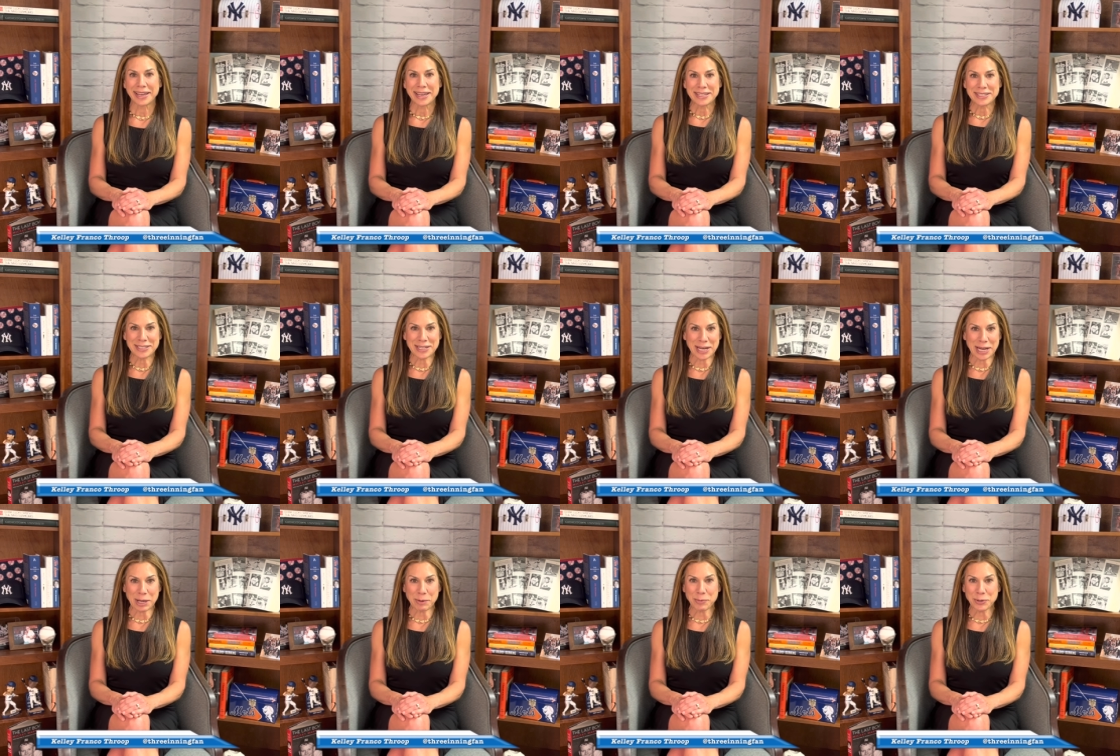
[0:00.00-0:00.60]

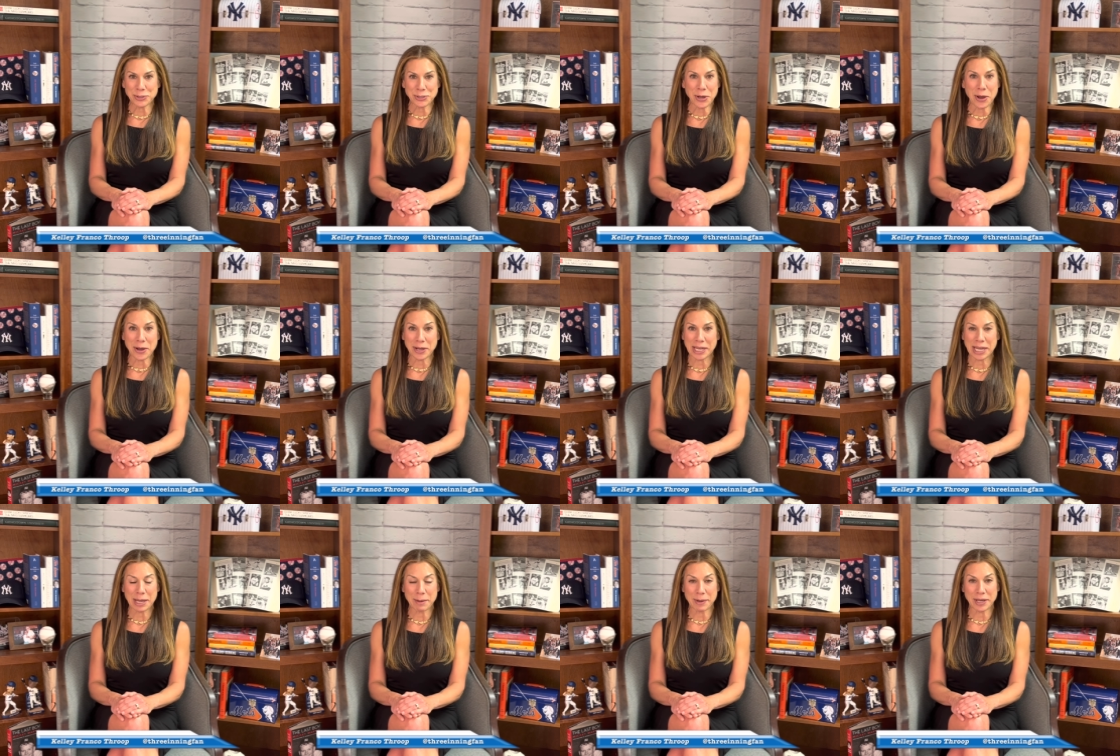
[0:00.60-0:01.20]
Today we're
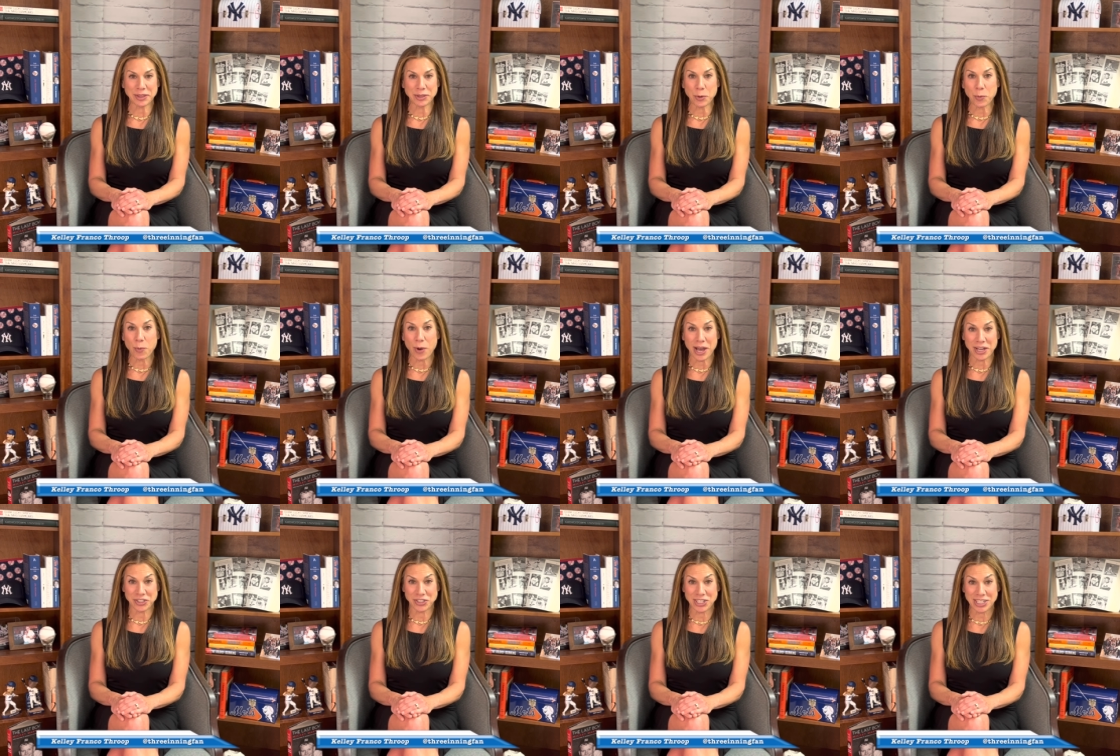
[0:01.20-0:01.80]
talking about the
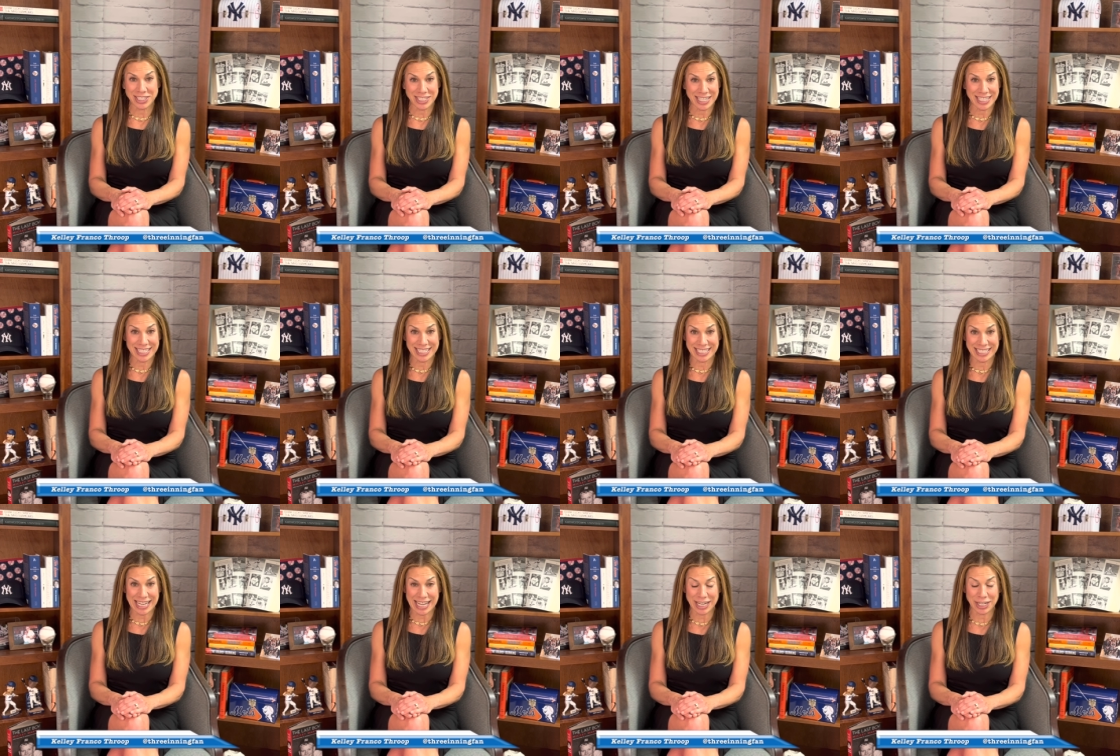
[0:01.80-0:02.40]
Washington
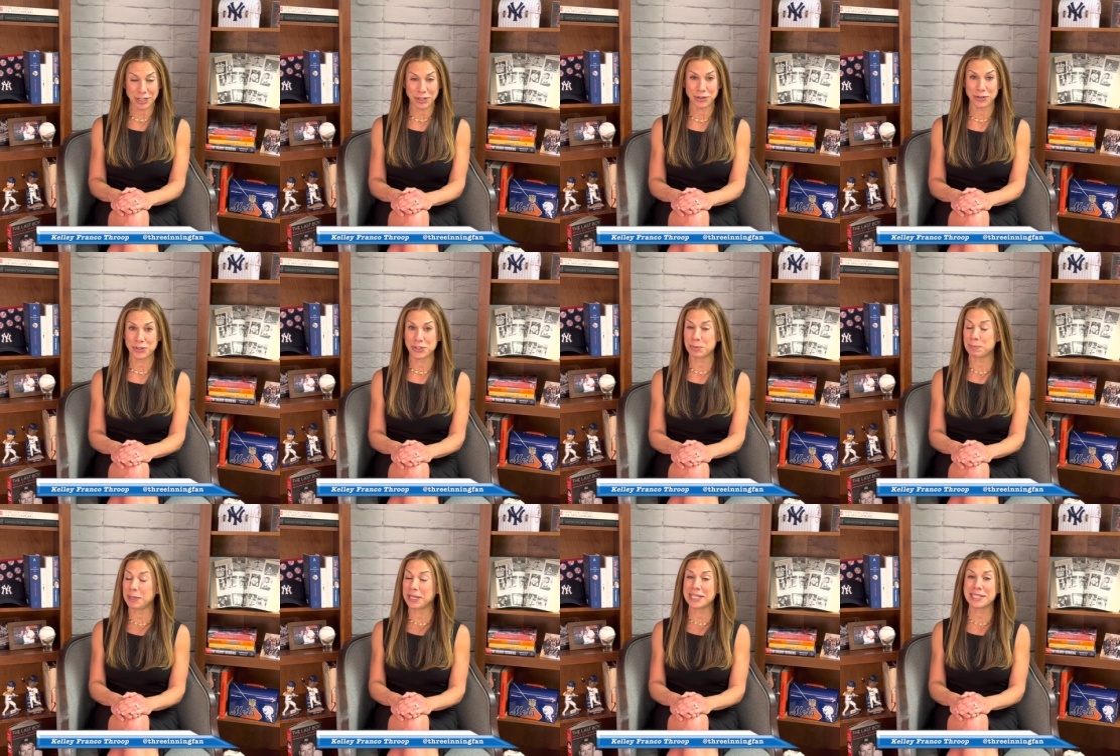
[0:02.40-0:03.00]

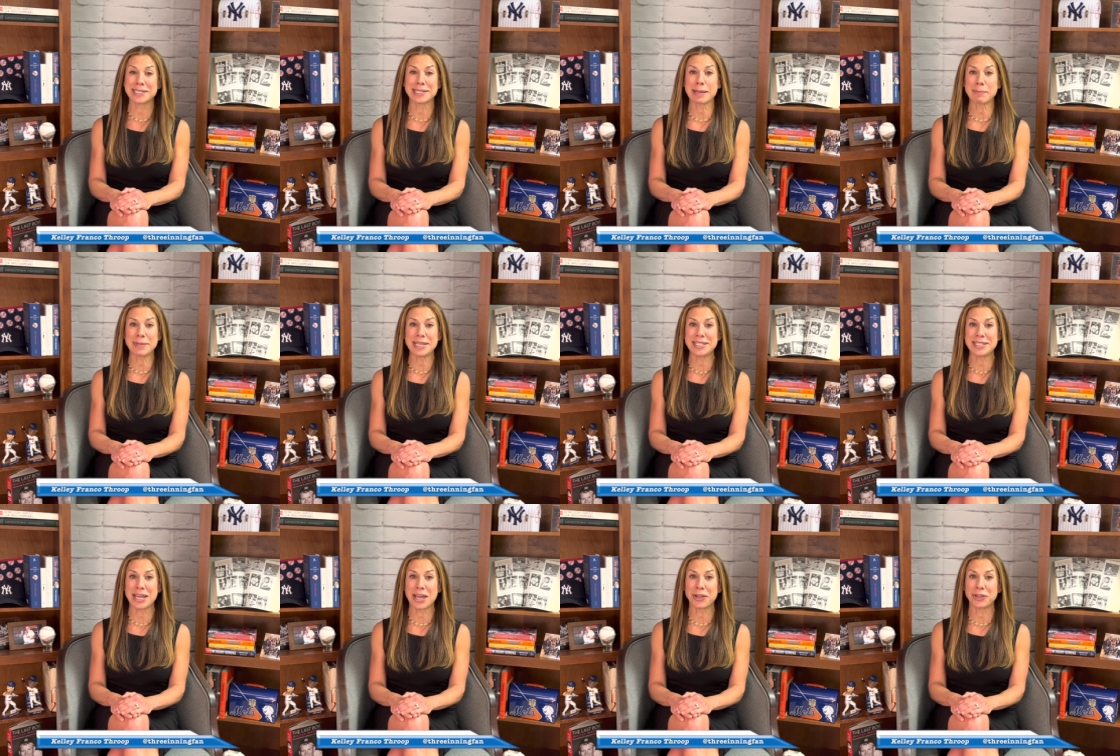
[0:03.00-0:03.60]
Senators because let me
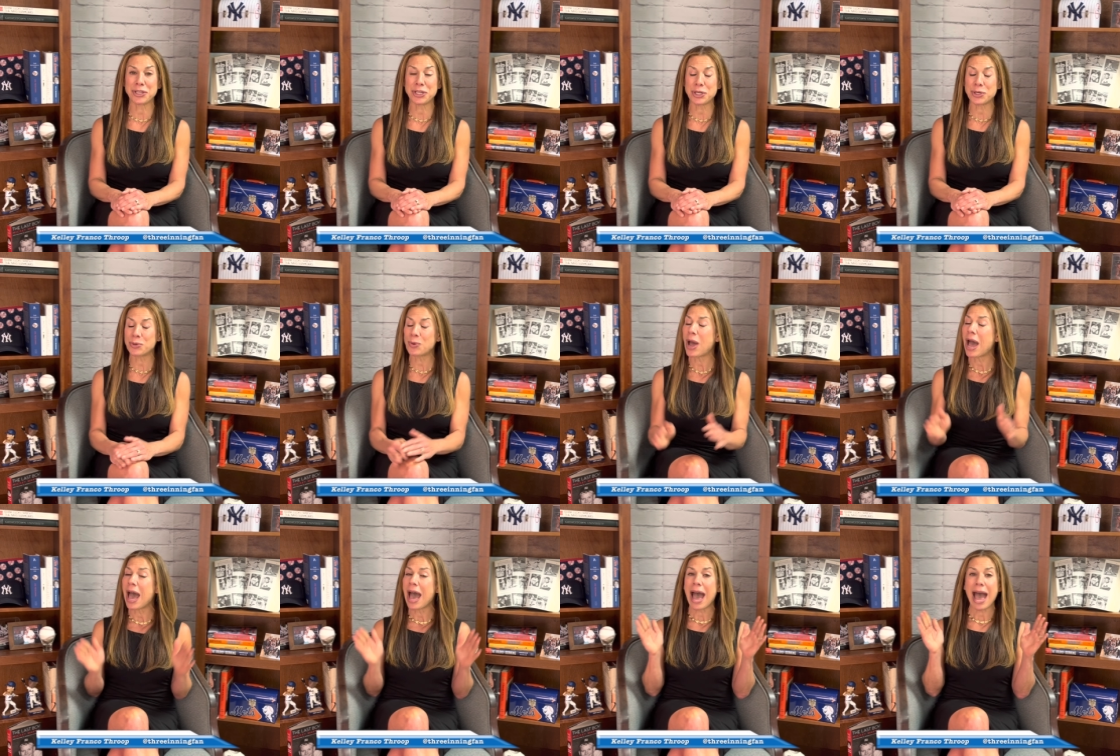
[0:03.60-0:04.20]
tell
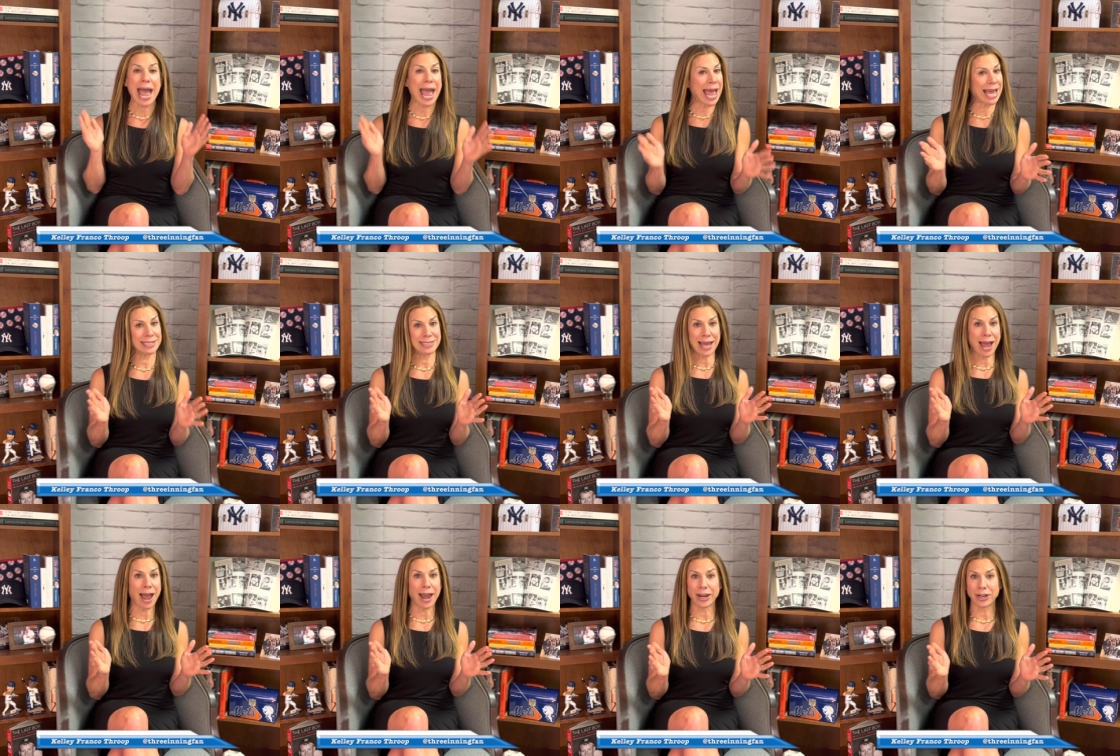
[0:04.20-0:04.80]
you, I had
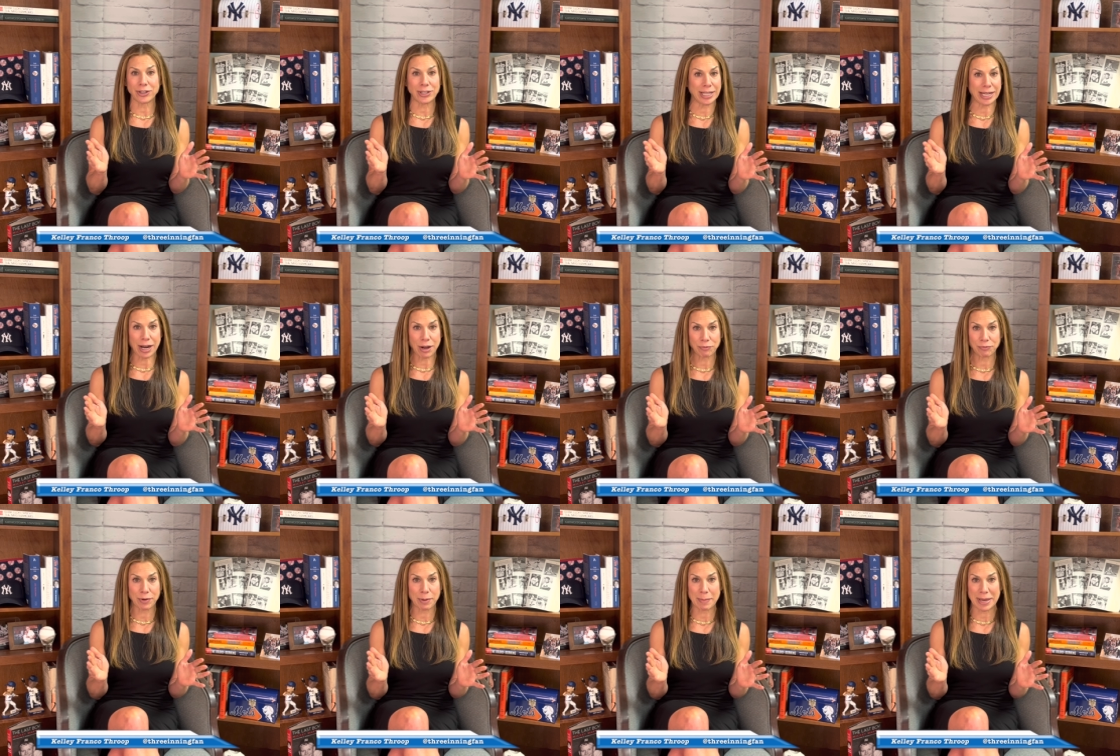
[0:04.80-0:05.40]
to iron it
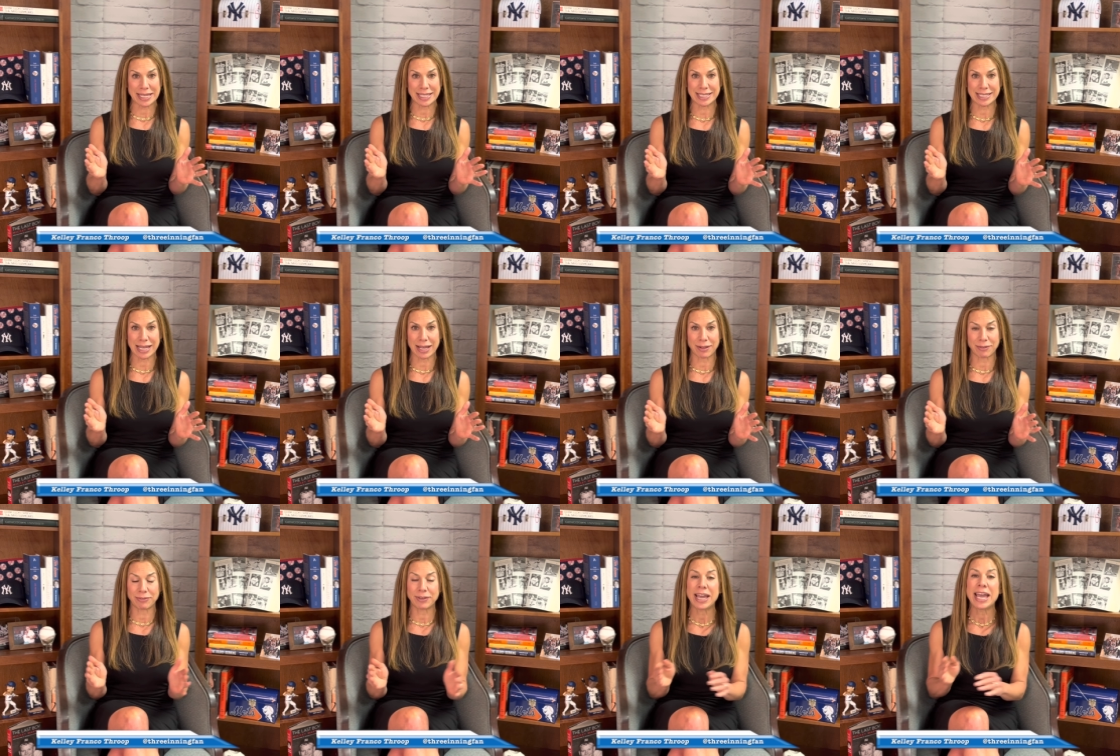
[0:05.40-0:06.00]
out for
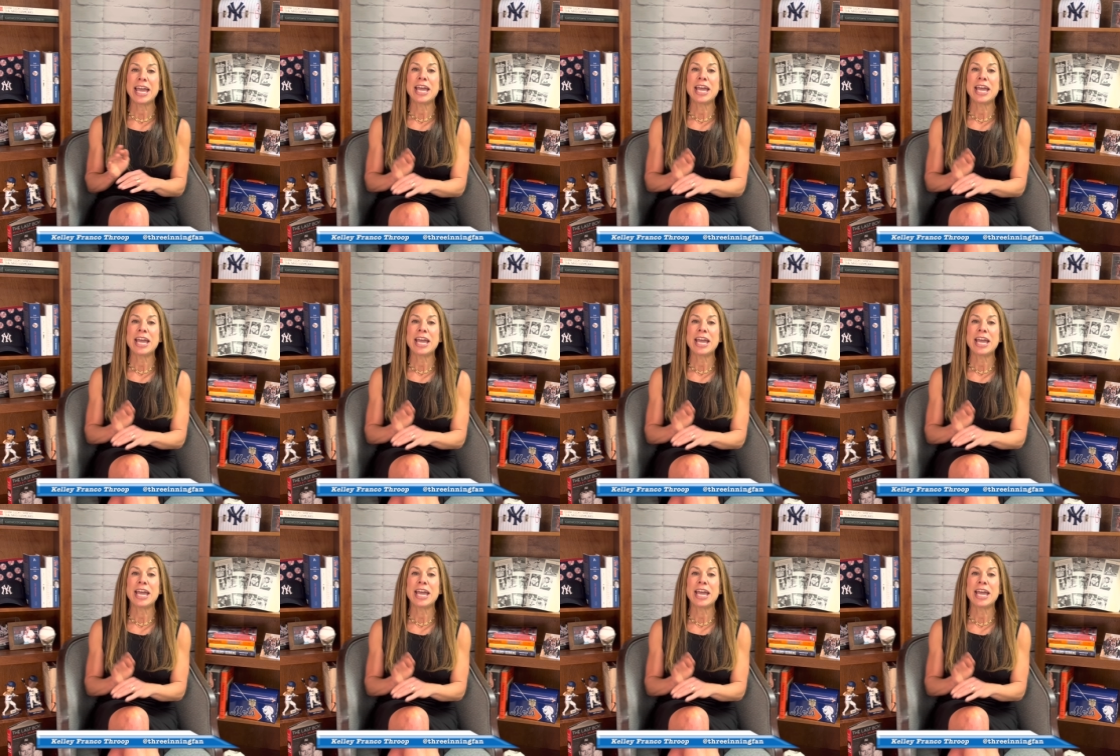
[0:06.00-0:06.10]
myself.